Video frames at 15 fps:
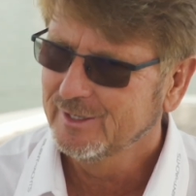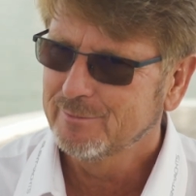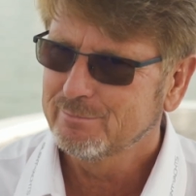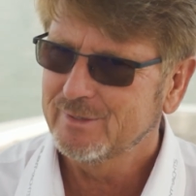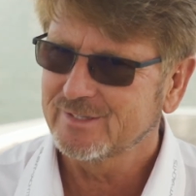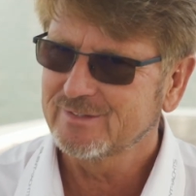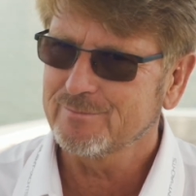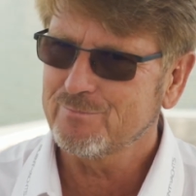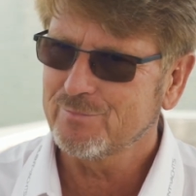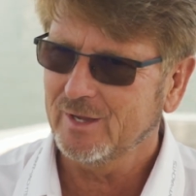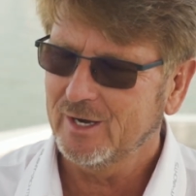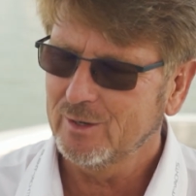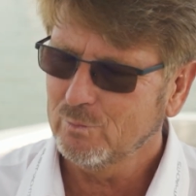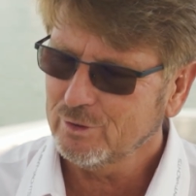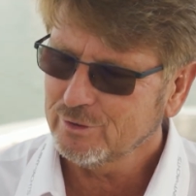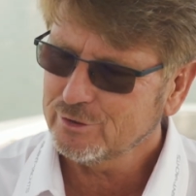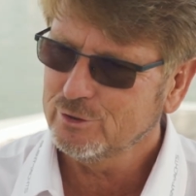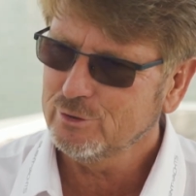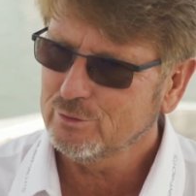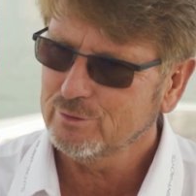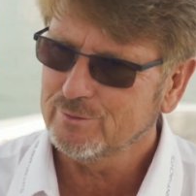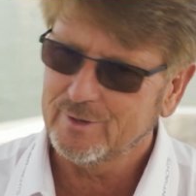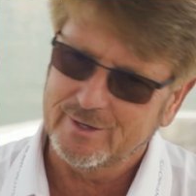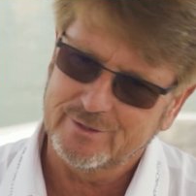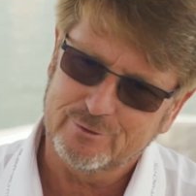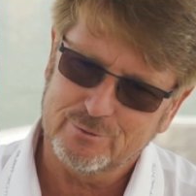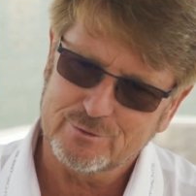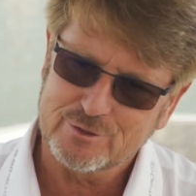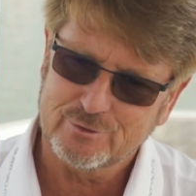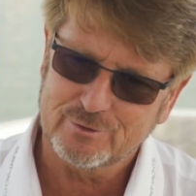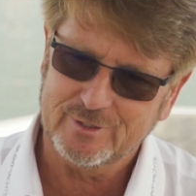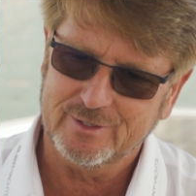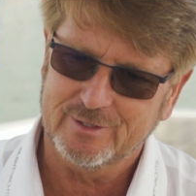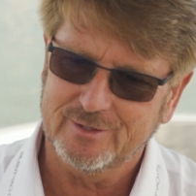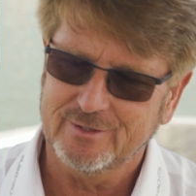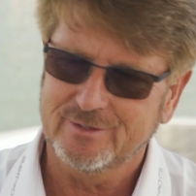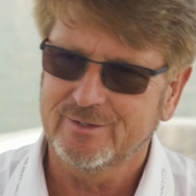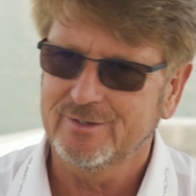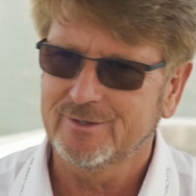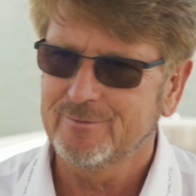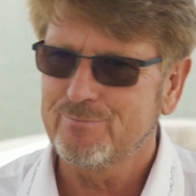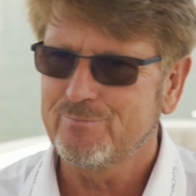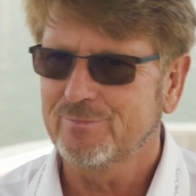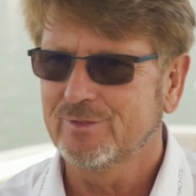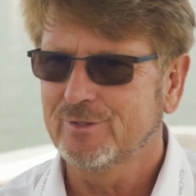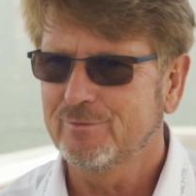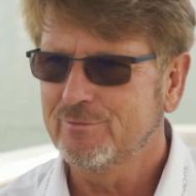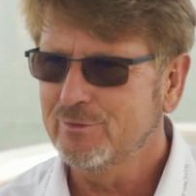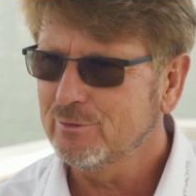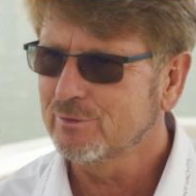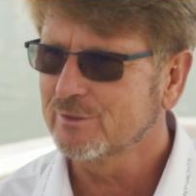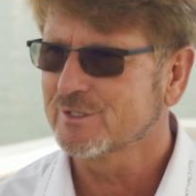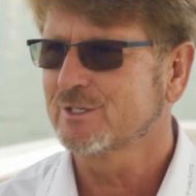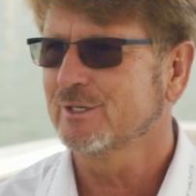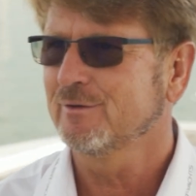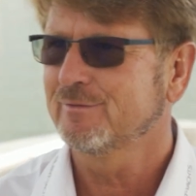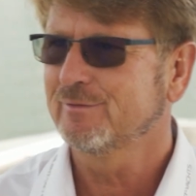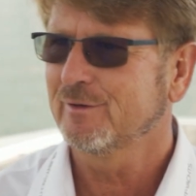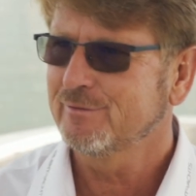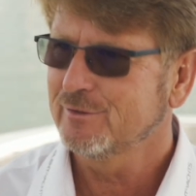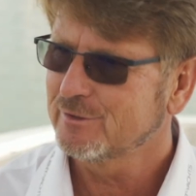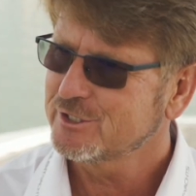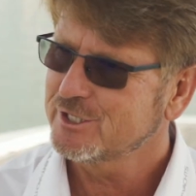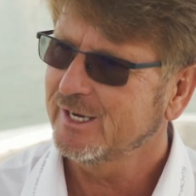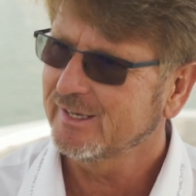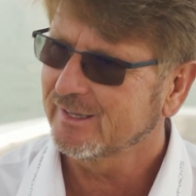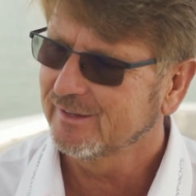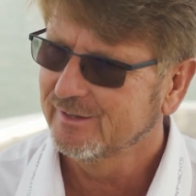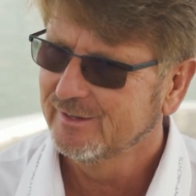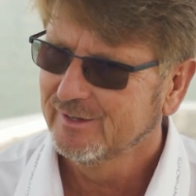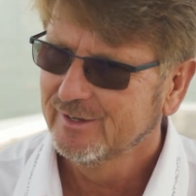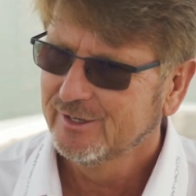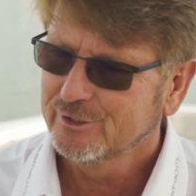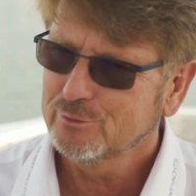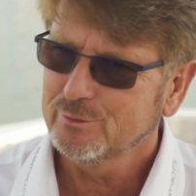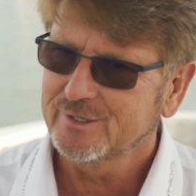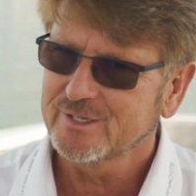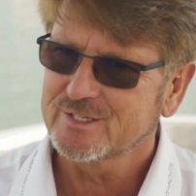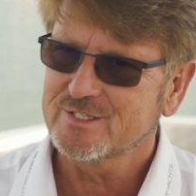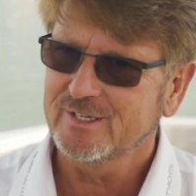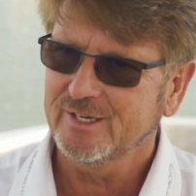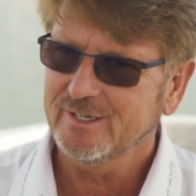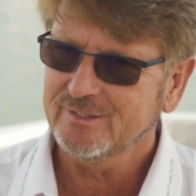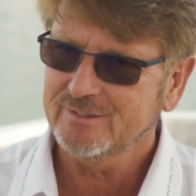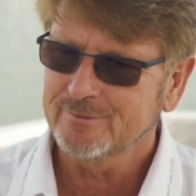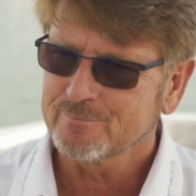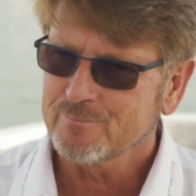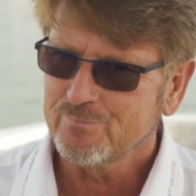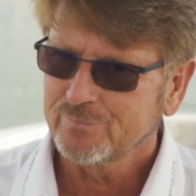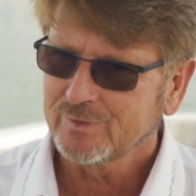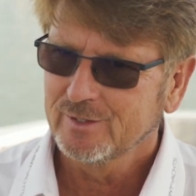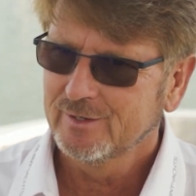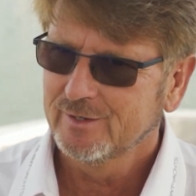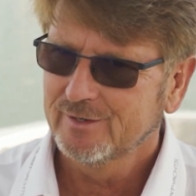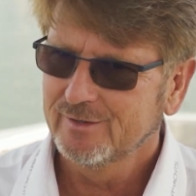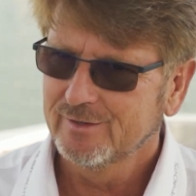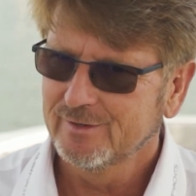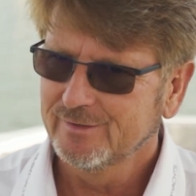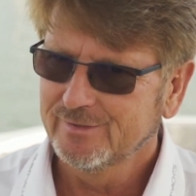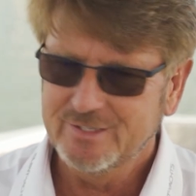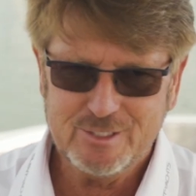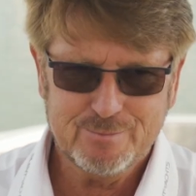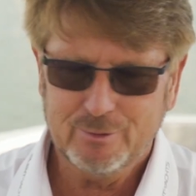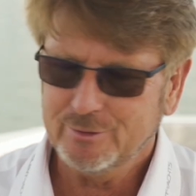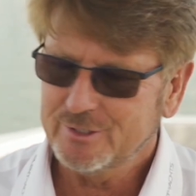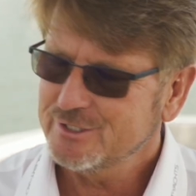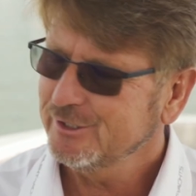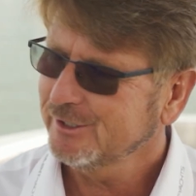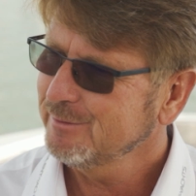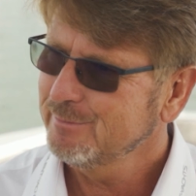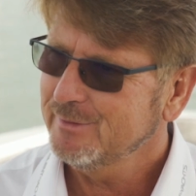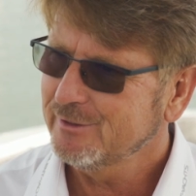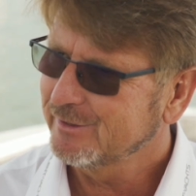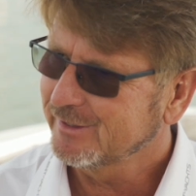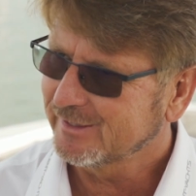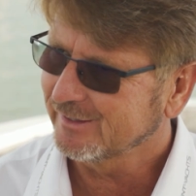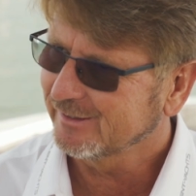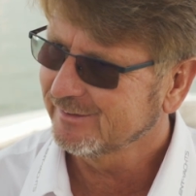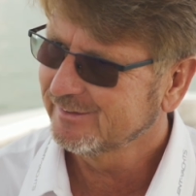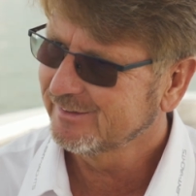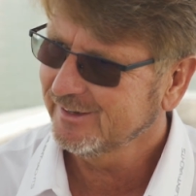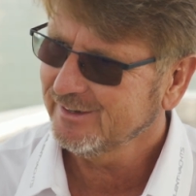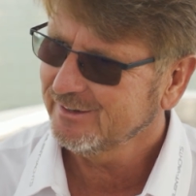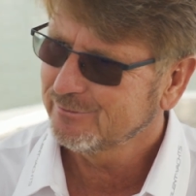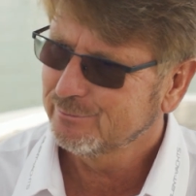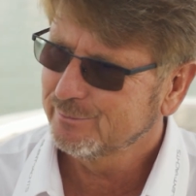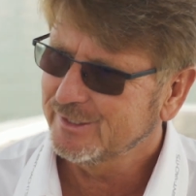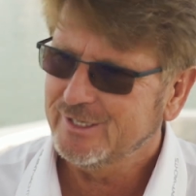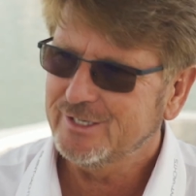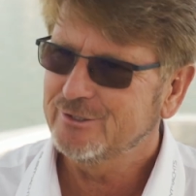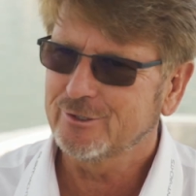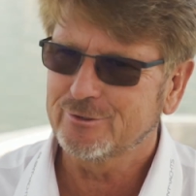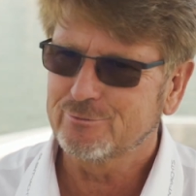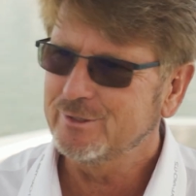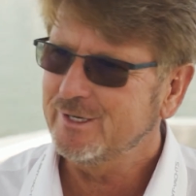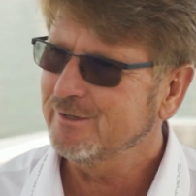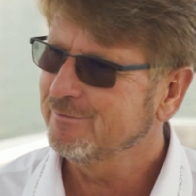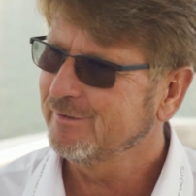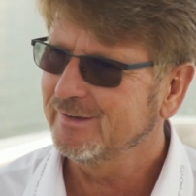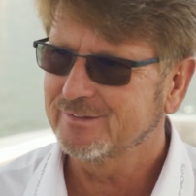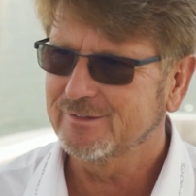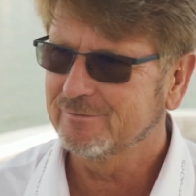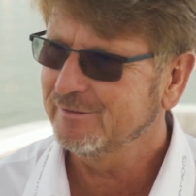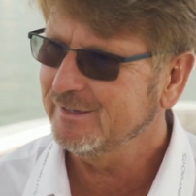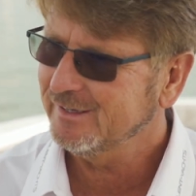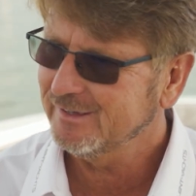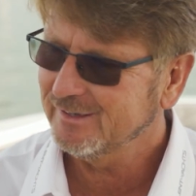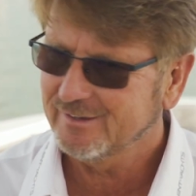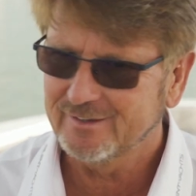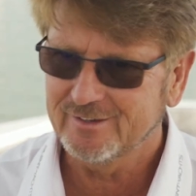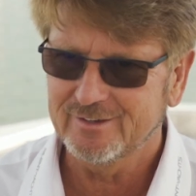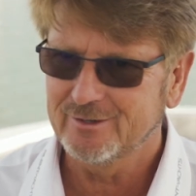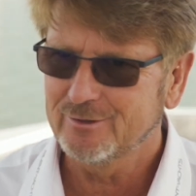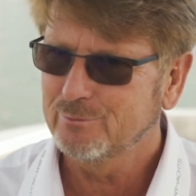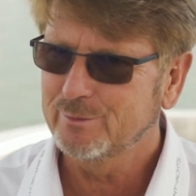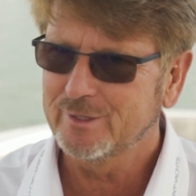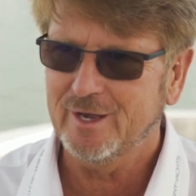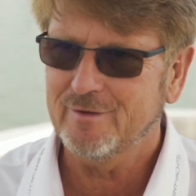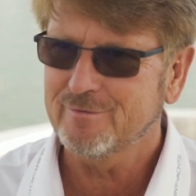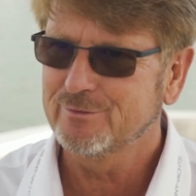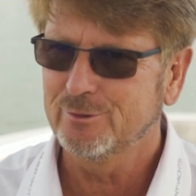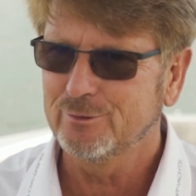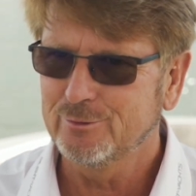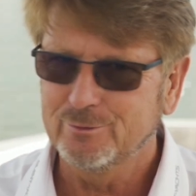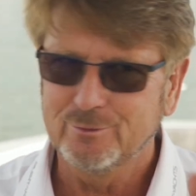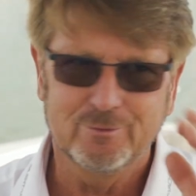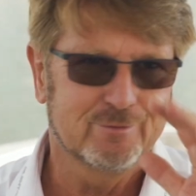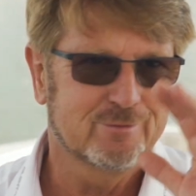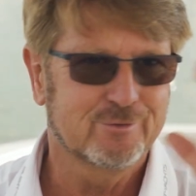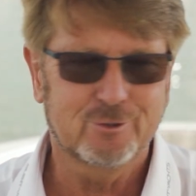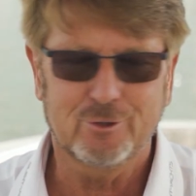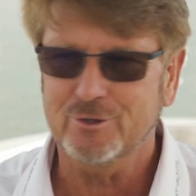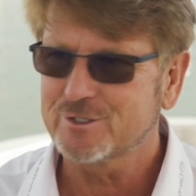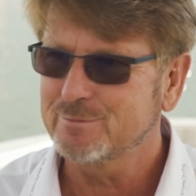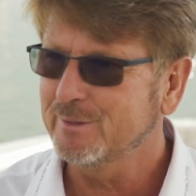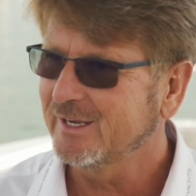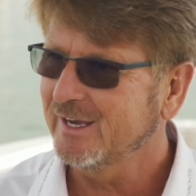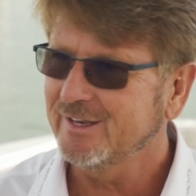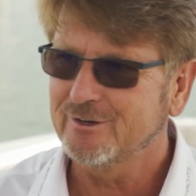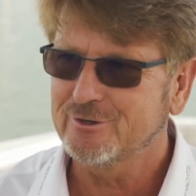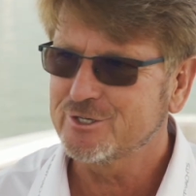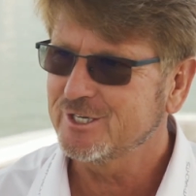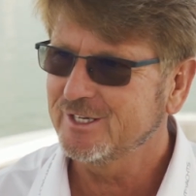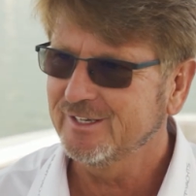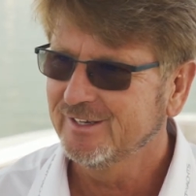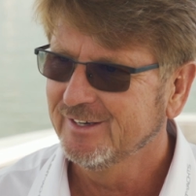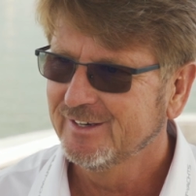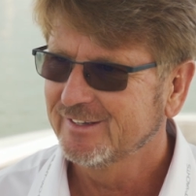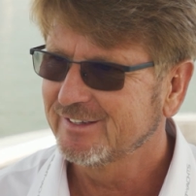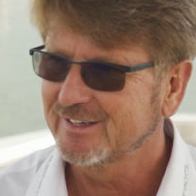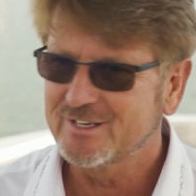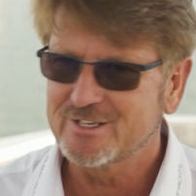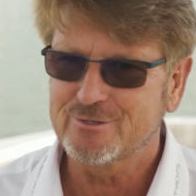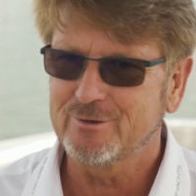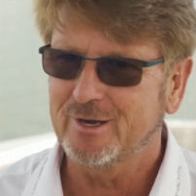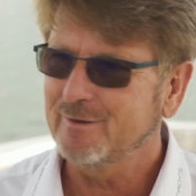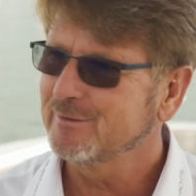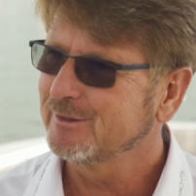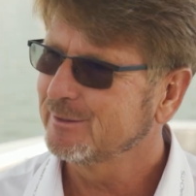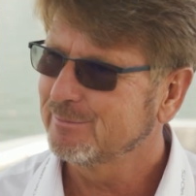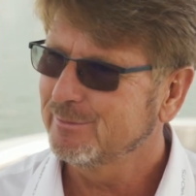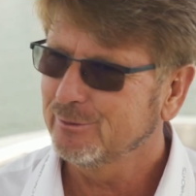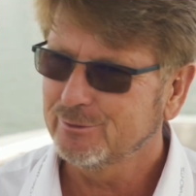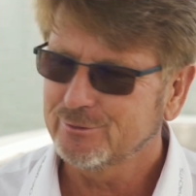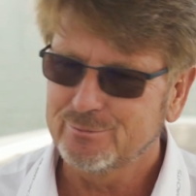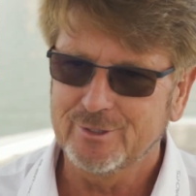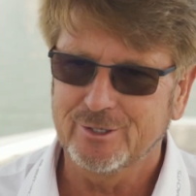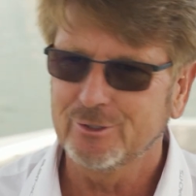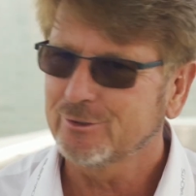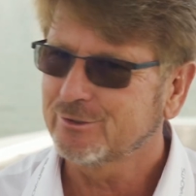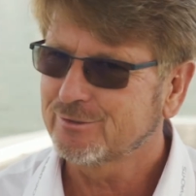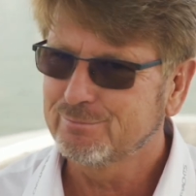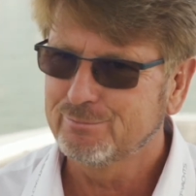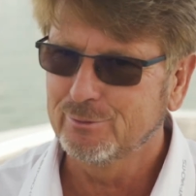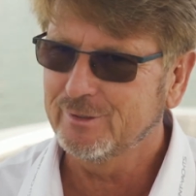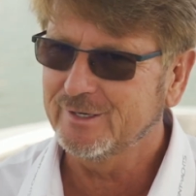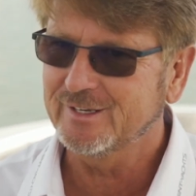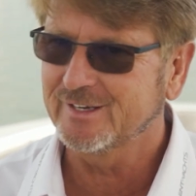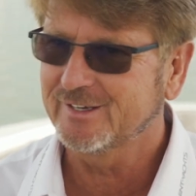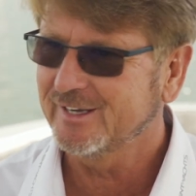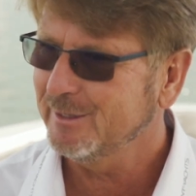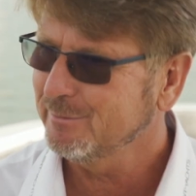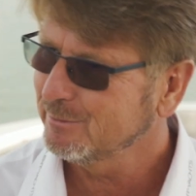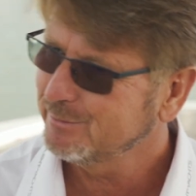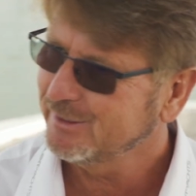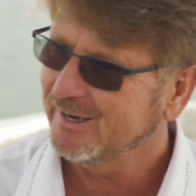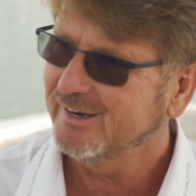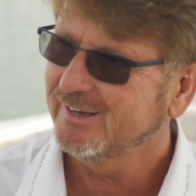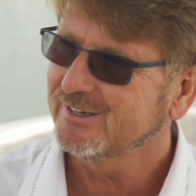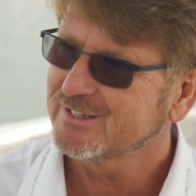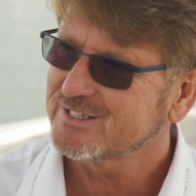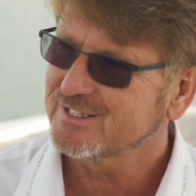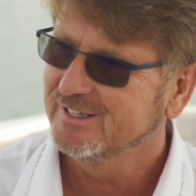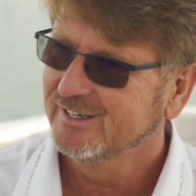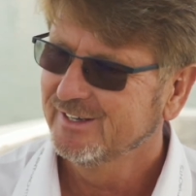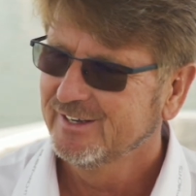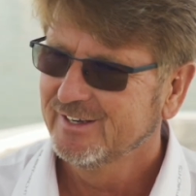Yeah. But I want you and also the viewers of your channel to understand this boat is not a miracle. Yeah, we did not reinvent the wheel. We have no cosmic energy that is driving the boat. We are not pulling a cable behind us.